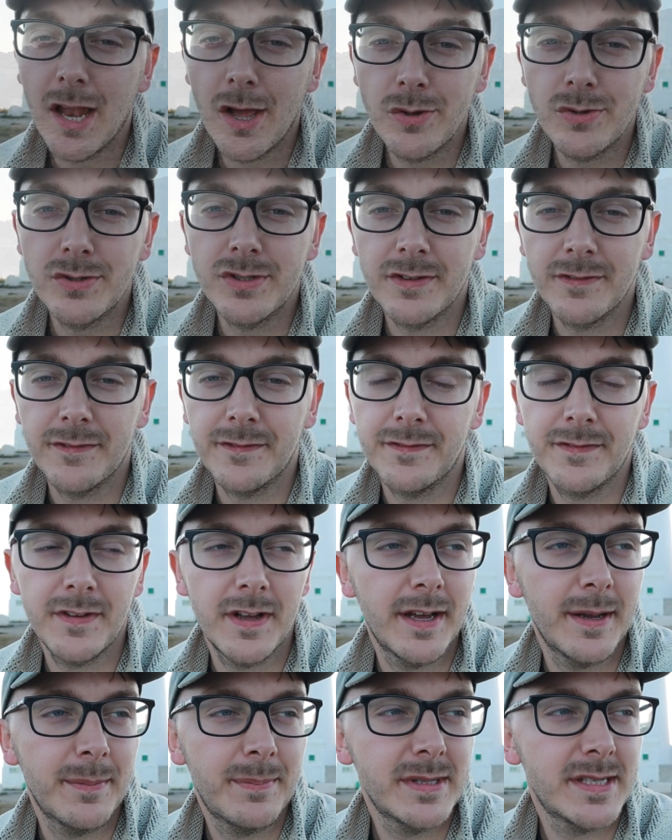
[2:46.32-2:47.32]
loads of
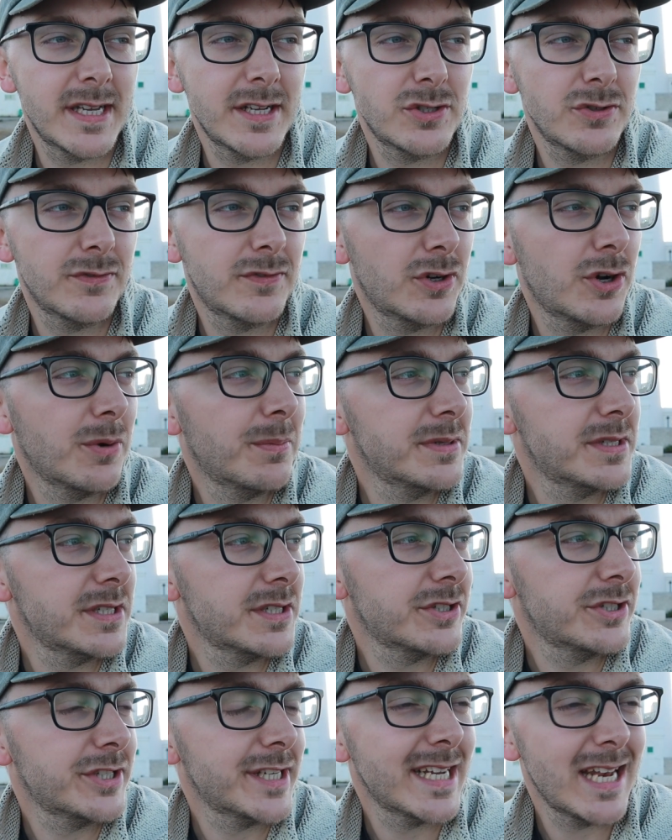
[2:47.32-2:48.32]
potential for
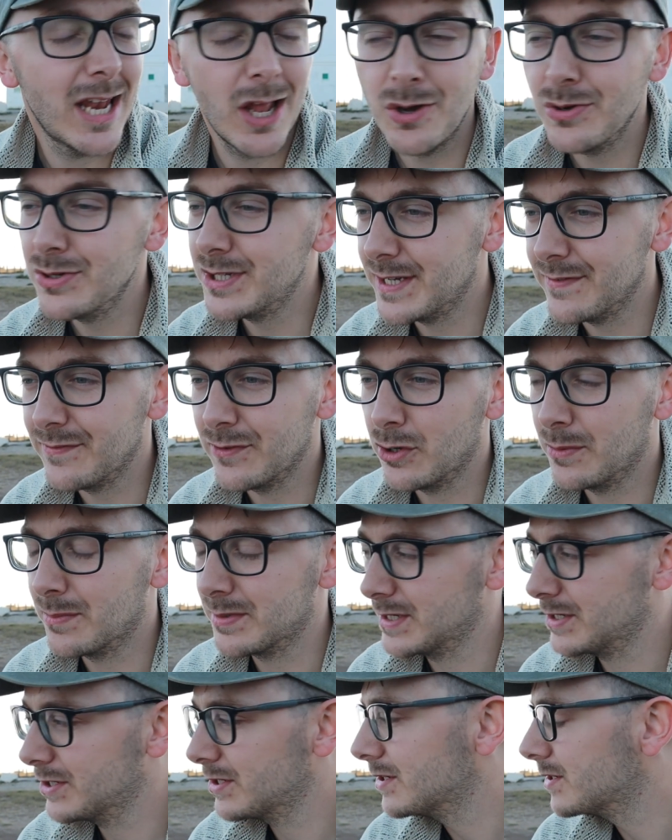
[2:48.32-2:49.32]
compositions here, loads of different
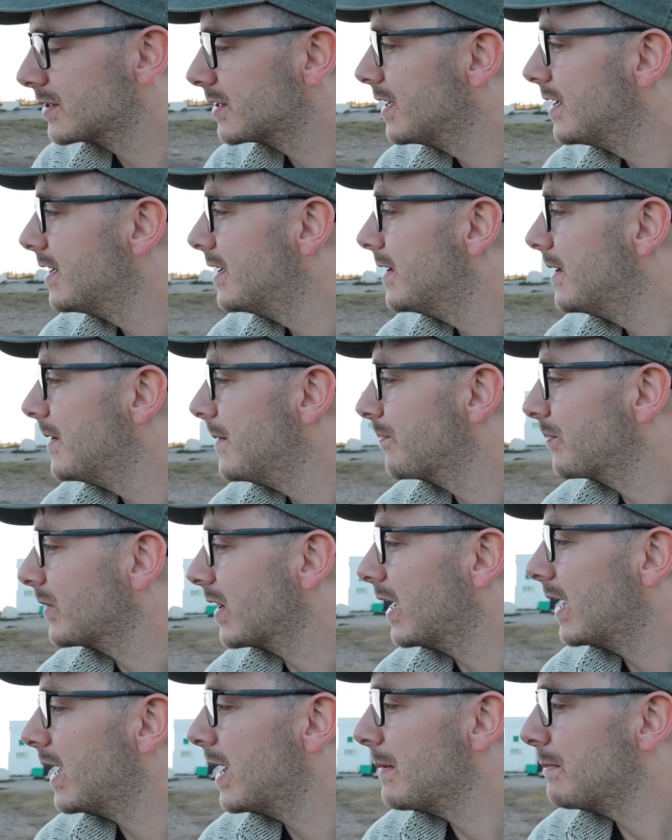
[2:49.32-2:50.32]
compositions.
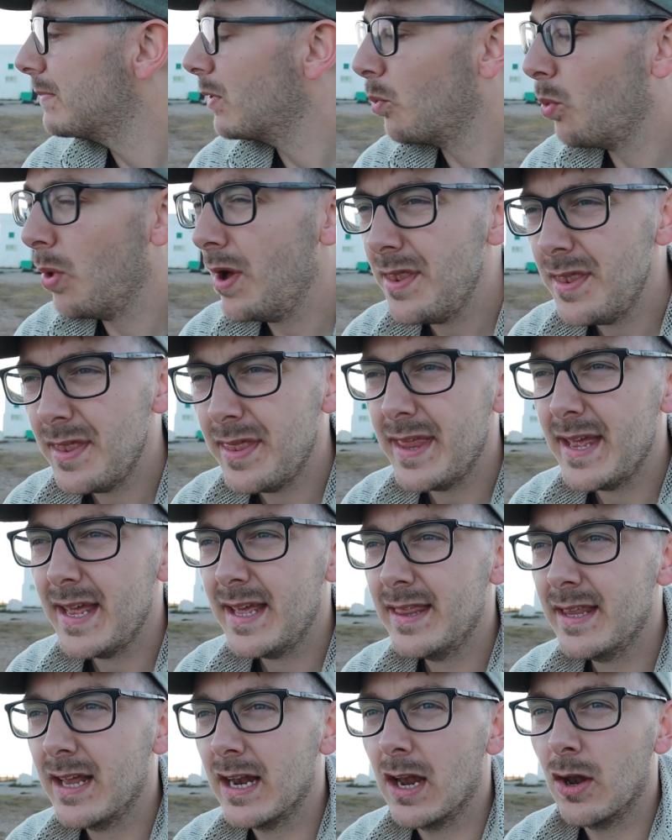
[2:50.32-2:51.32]
But one
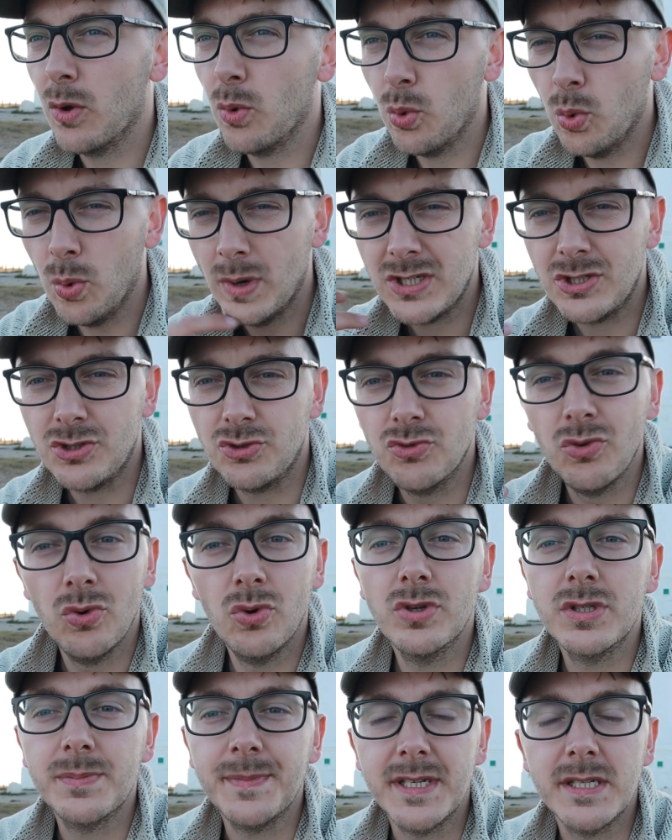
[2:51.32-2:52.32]
thing that always
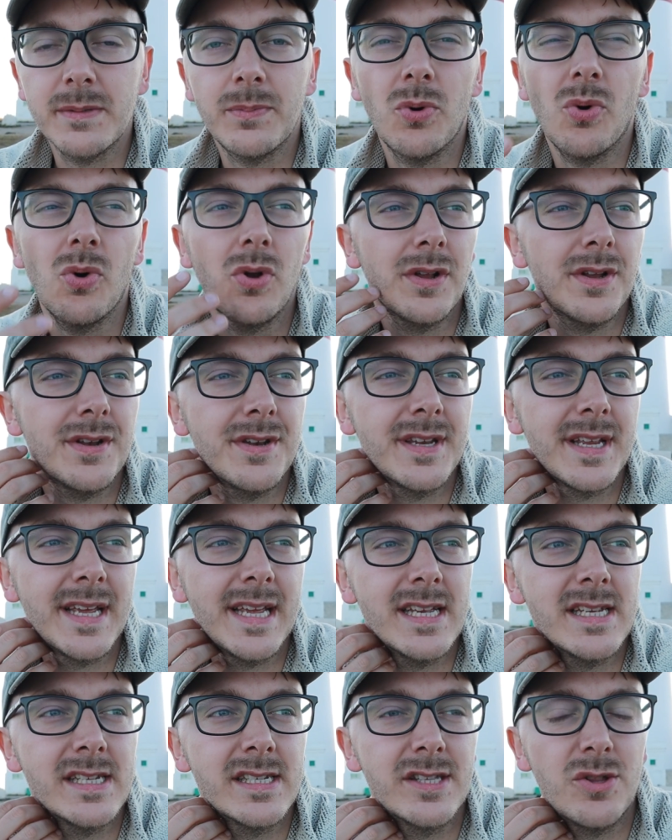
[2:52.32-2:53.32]
draws me to Portland
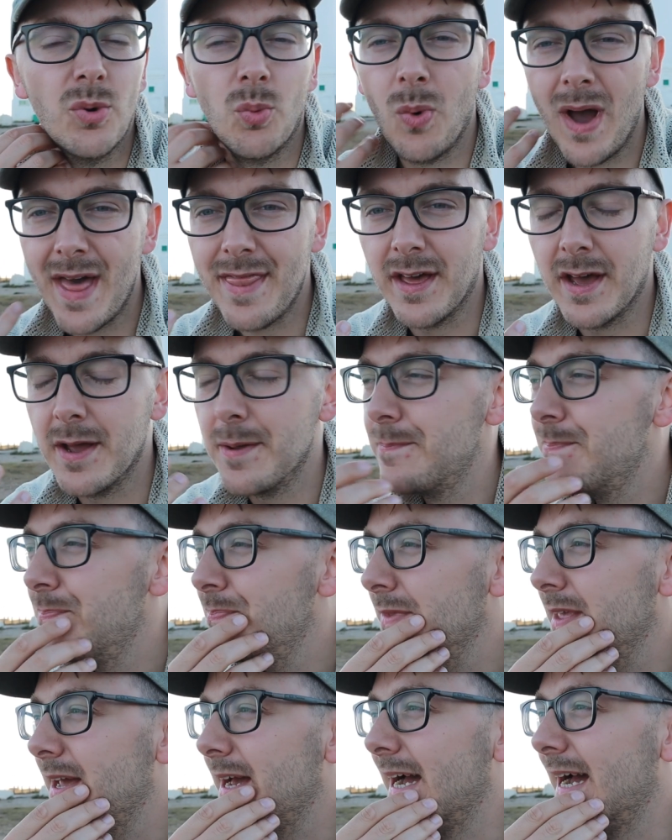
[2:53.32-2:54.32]
is the weather
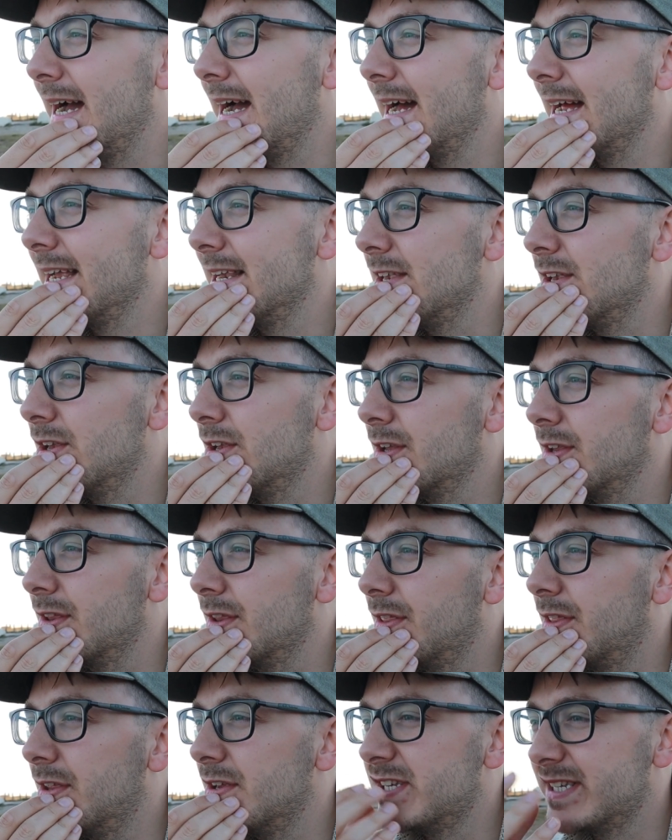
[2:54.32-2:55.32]
and
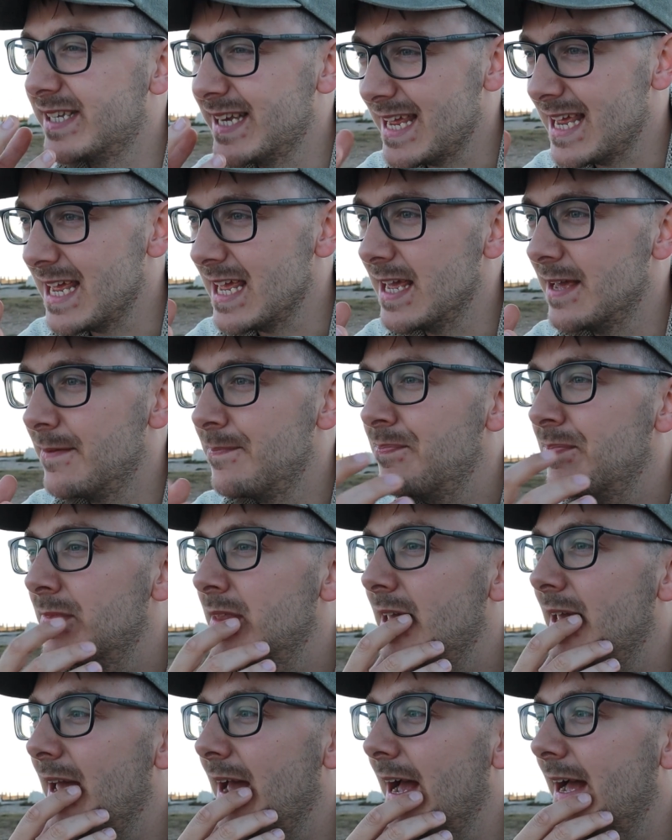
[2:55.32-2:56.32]
the sea.
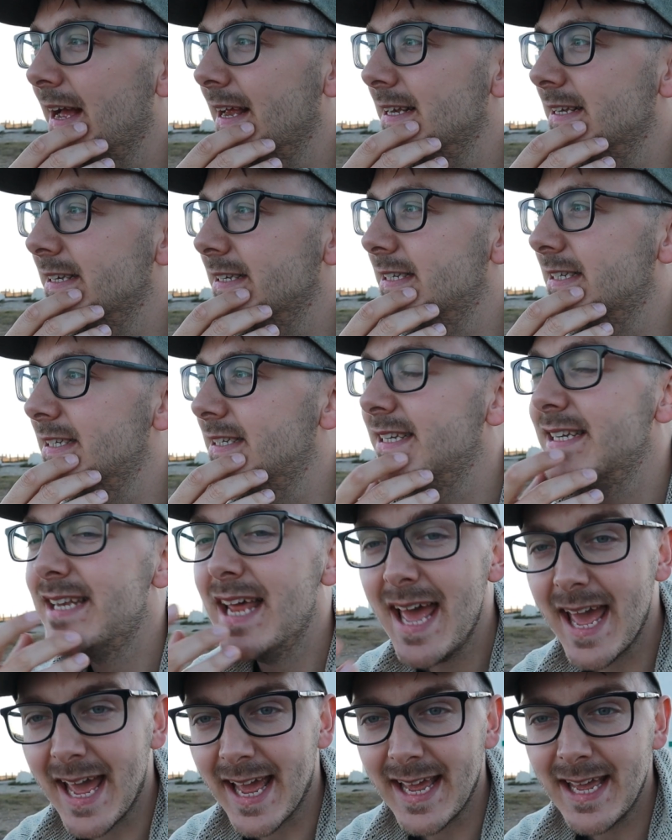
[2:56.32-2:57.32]
And
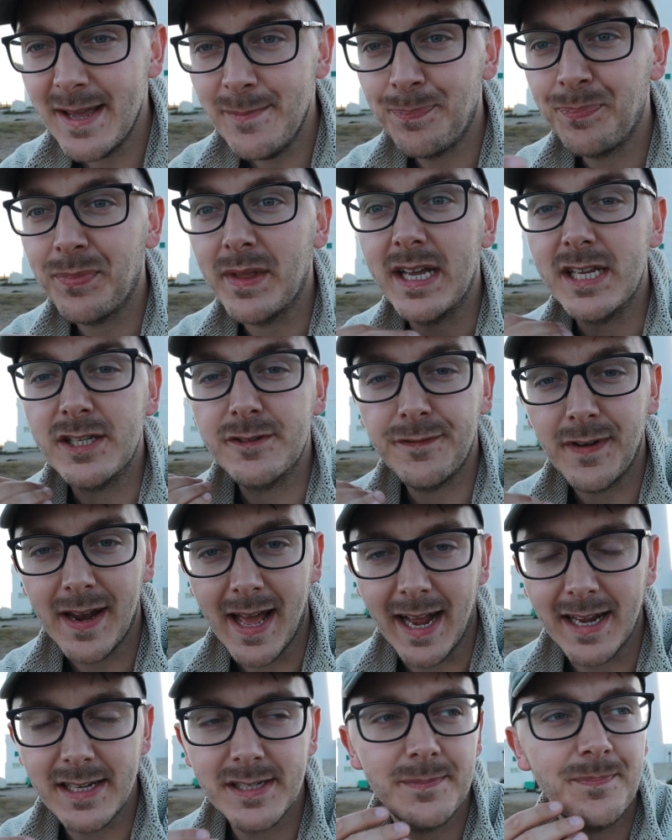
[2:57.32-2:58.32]
today it's
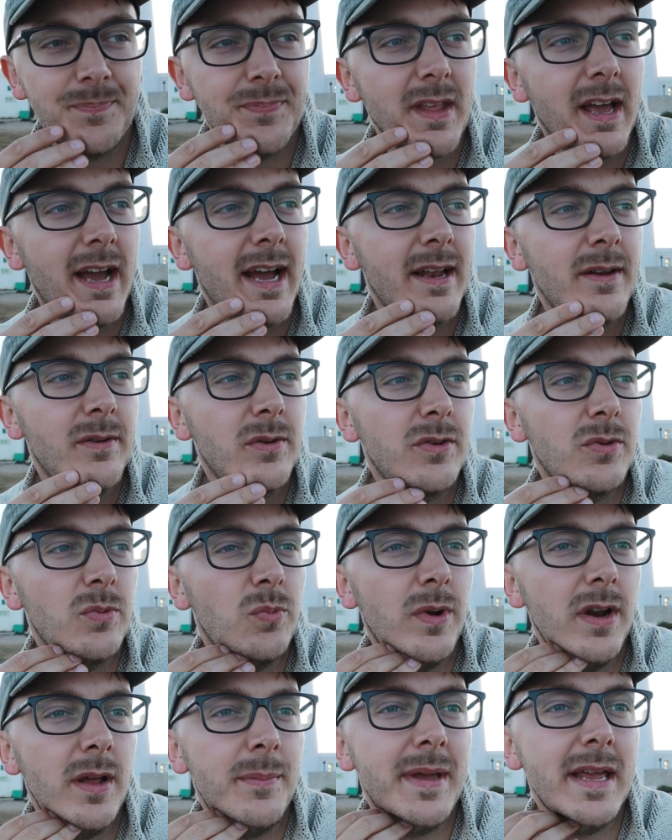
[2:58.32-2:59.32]
flat. And
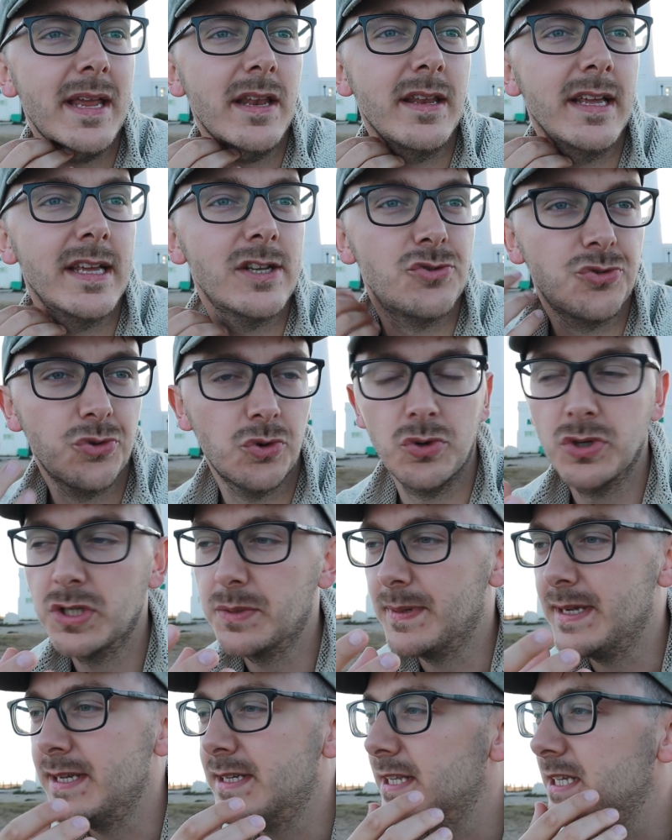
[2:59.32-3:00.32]
what I mean it
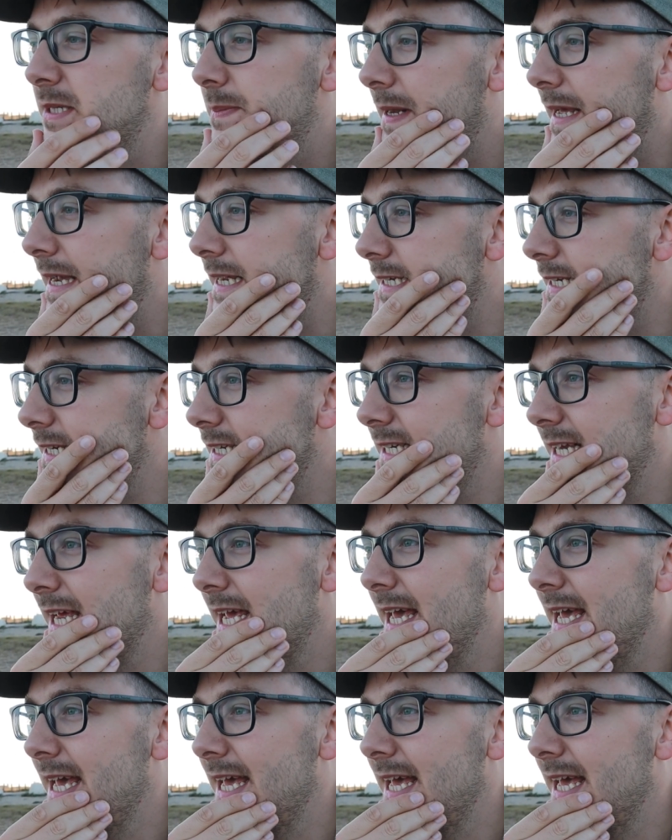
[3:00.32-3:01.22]
draws me to this place is